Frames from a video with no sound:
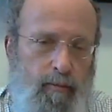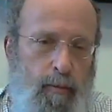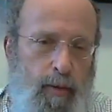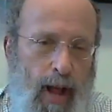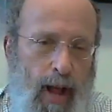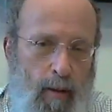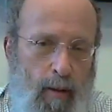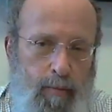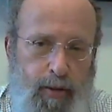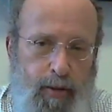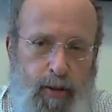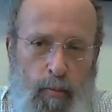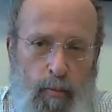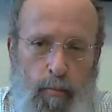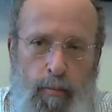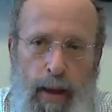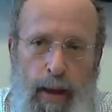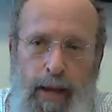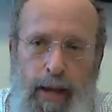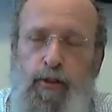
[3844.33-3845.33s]
perhaps the
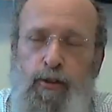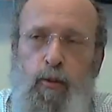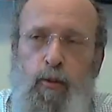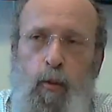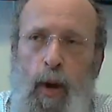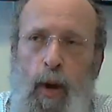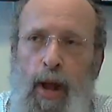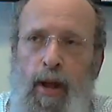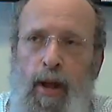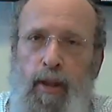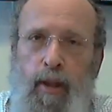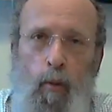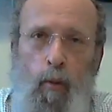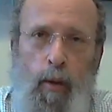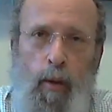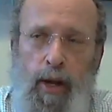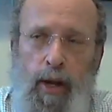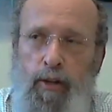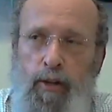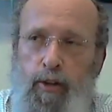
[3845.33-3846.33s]
best way that
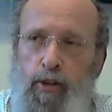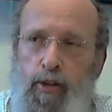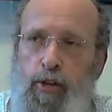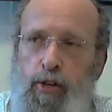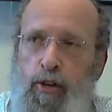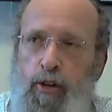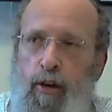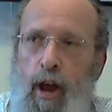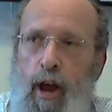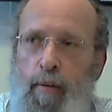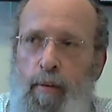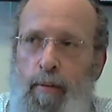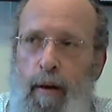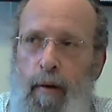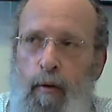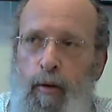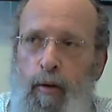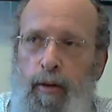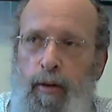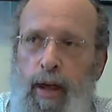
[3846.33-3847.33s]
we can describe
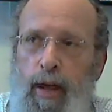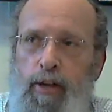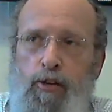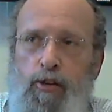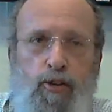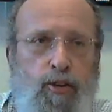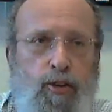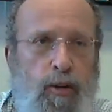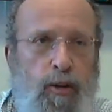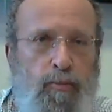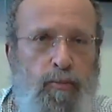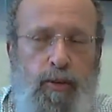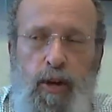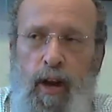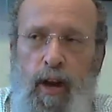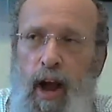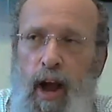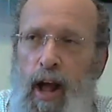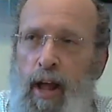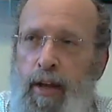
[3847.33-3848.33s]
our relationship to
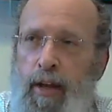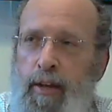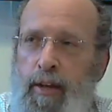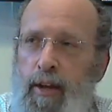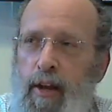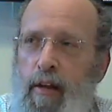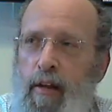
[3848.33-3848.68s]
God